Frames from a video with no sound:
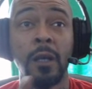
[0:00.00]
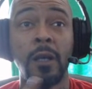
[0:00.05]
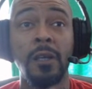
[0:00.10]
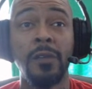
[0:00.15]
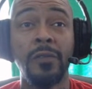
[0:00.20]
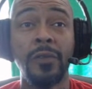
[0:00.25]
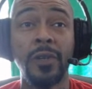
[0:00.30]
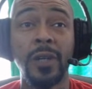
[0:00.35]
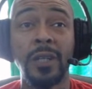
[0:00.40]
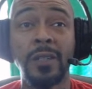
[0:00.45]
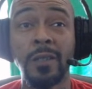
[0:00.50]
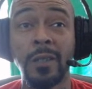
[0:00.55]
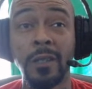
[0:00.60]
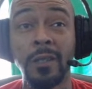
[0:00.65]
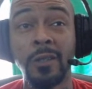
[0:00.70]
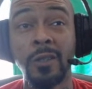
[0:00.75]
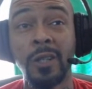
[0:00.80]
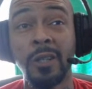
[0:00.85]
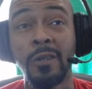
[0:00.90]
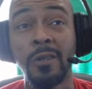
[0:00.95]
If you guys are
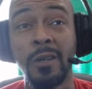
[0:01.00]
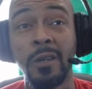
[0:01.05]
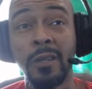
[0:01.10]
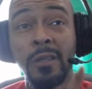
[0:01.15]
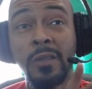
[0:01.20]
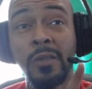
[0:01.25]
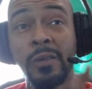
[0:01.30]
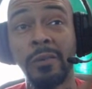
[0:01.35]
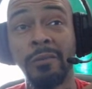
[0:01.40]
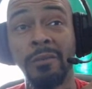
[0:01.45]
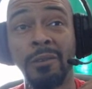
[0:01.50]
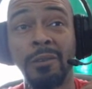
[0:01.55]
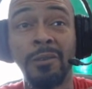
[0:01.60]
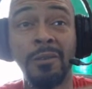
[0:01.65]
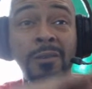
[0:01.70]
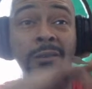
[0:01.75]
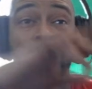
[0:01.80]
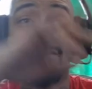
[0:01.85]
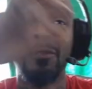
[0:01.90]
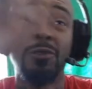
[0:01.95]
interested in
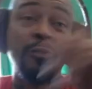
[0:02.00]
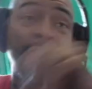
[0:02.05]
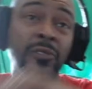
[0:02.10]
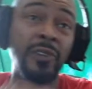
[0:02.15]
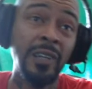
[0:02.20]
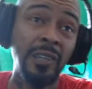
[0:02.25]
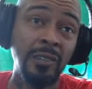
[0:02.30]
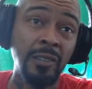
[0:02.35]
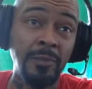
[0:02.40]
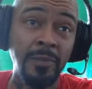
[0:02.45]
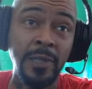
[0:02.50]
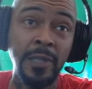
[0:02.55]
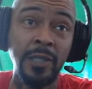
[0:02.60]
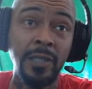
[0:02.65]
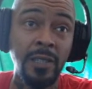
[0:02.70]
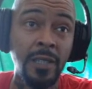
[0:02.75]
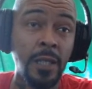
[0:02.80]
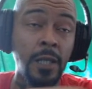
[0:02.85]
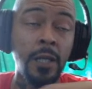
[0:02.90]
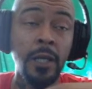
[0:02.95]
doing a follow-up to this
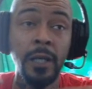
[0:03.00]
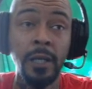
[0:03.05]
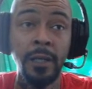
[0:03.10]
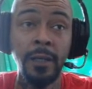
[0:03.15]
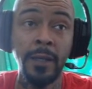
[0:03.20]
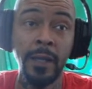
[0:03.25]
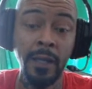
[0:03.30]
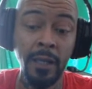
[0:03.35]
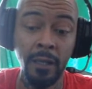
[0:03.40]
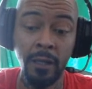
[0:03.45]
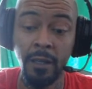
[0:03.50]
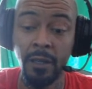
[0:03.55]
at a later date,